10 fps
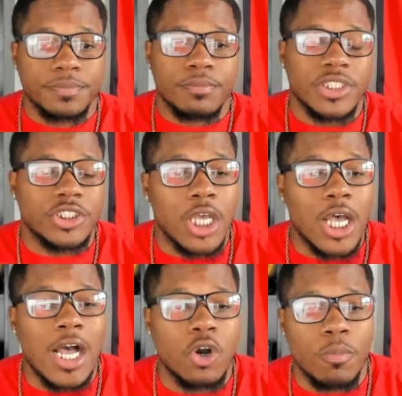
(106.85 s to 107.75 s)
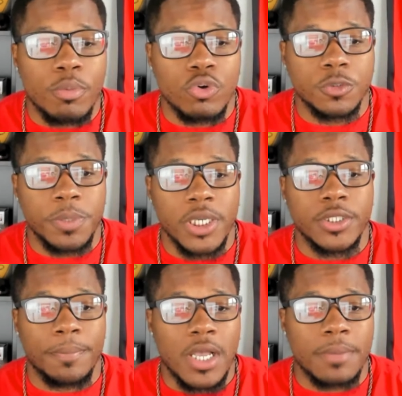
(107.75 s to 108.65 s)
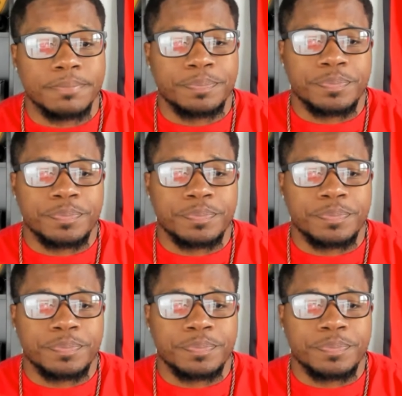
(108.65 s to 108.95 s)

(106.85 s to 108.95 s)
But the Chicago Bulls picked him up.